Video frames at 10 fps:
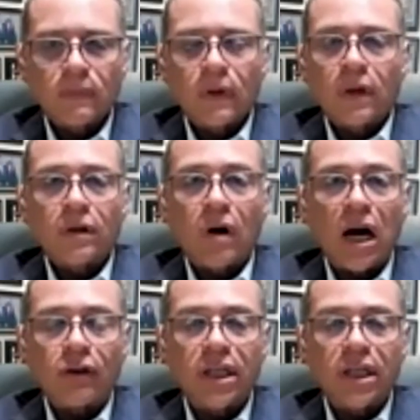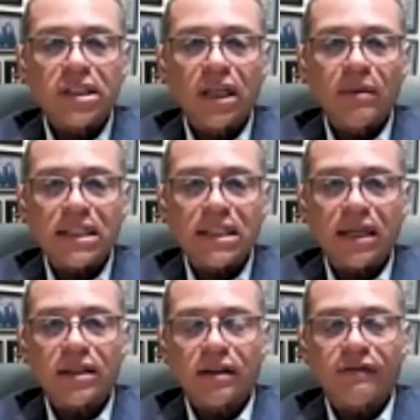No, I agree. This team has to
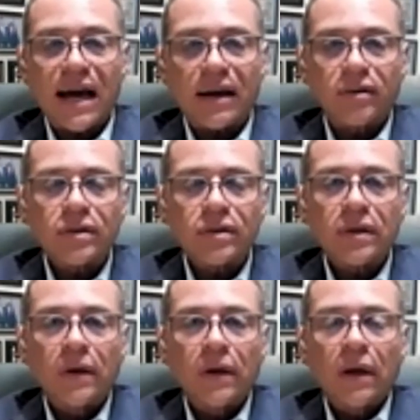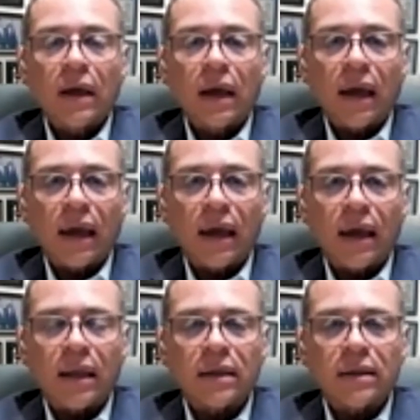get to the finals,
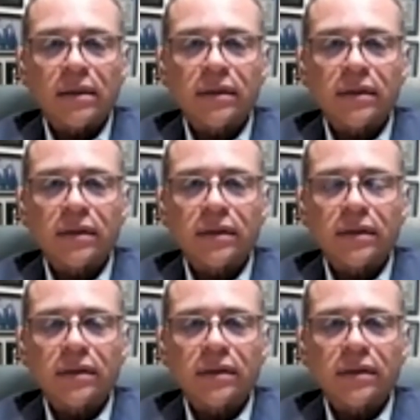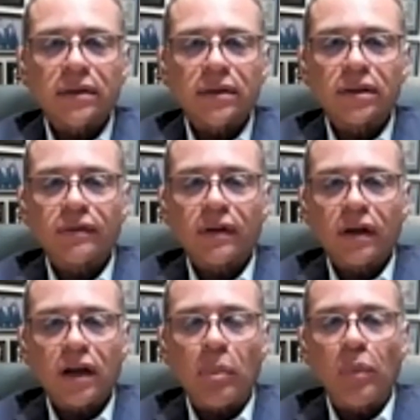and you're a
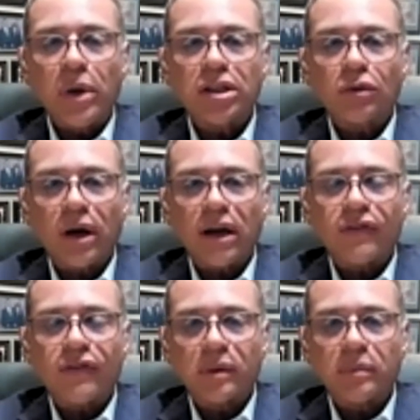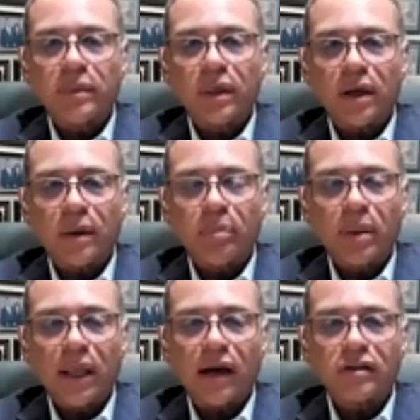couple weeks away from the
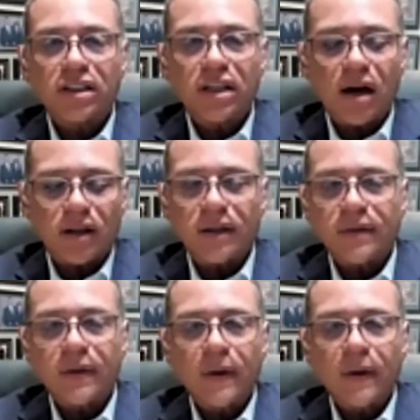playoff starting.